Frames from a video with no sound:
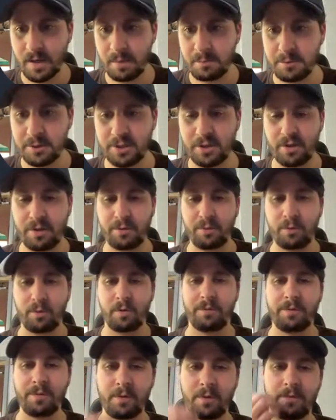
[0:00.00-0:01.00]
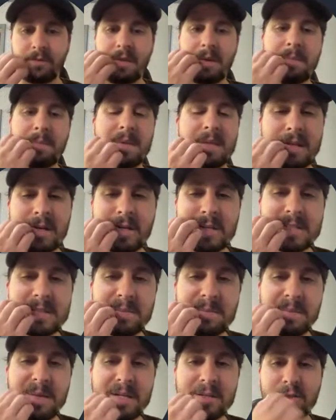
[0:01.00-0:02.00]
I'm just going to throw a few of them in there because
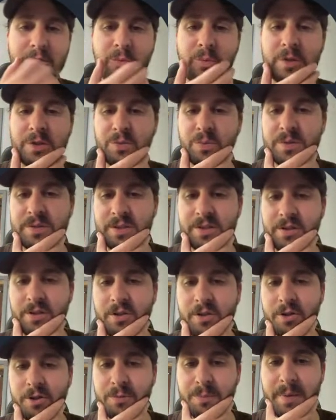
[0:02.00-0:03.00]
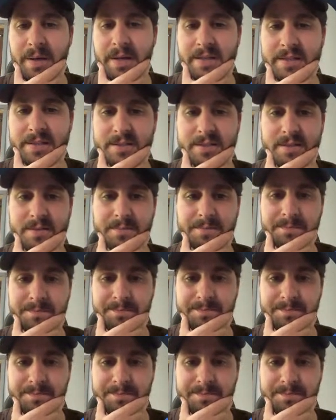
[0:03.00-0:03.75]
I'm not sure which ones are going to look best.